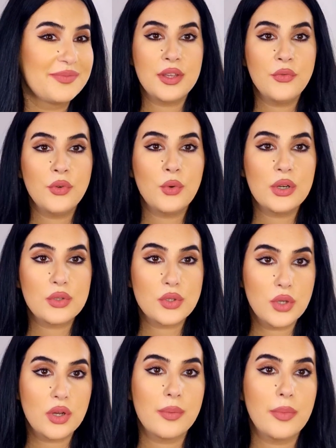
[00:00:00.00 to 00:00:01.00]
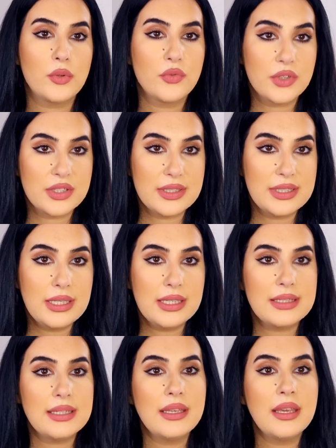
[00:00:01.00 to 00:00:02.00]
If we were to talk about
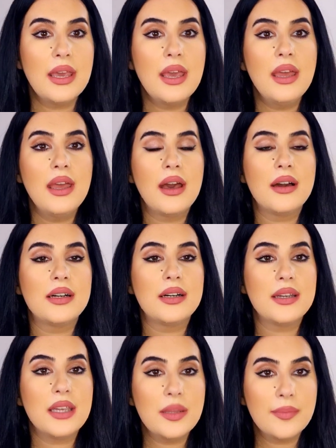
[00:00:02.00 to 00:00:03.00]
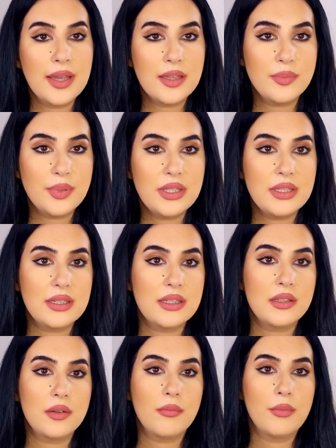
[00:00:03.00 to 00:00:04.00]
versatility, in my
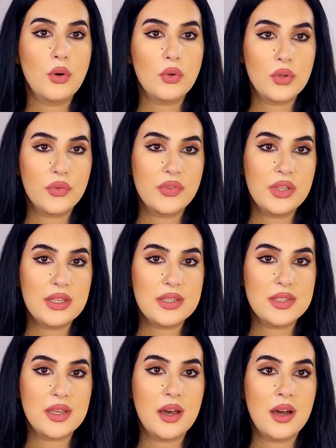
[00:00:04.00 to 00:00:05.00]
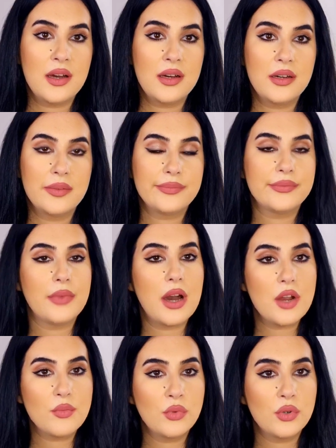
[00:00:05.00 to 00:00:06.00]
opinion, both of these
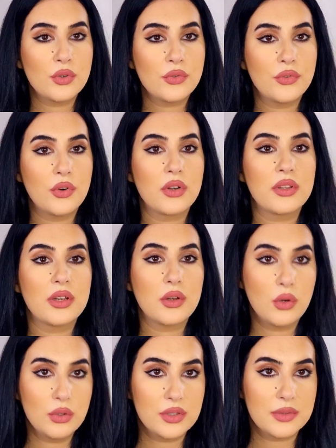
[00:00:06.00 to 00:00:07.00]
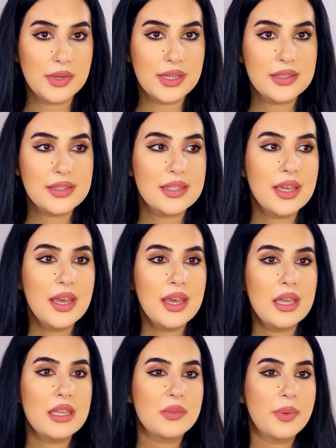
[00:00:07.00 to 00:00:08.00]
are more for the colder months,
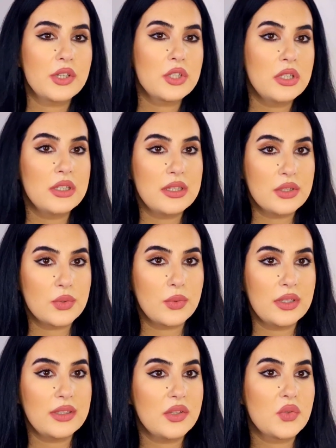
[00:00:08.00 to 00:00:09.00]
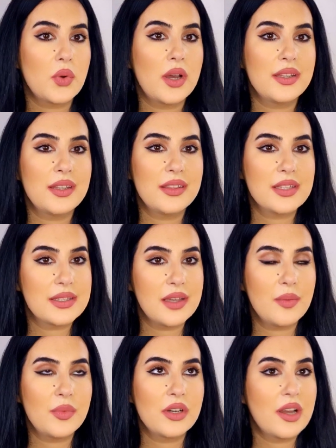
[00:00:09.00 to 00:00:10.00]
especially this one in the
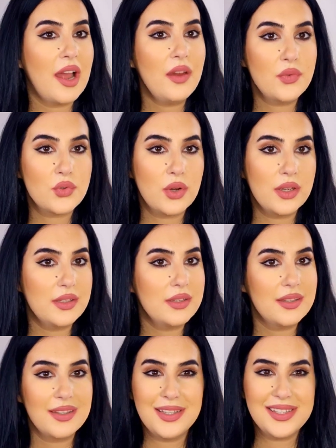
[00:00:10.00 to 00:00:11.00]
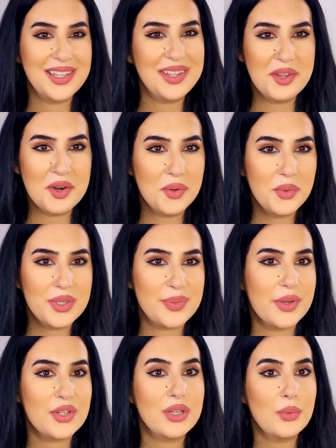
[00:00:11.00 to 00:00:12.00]
summer. I've tried it, it's a no,
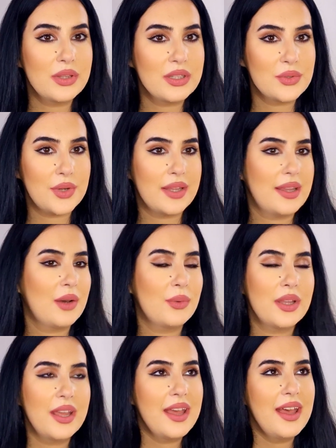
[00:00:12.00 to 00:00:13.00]
especially with the dry down.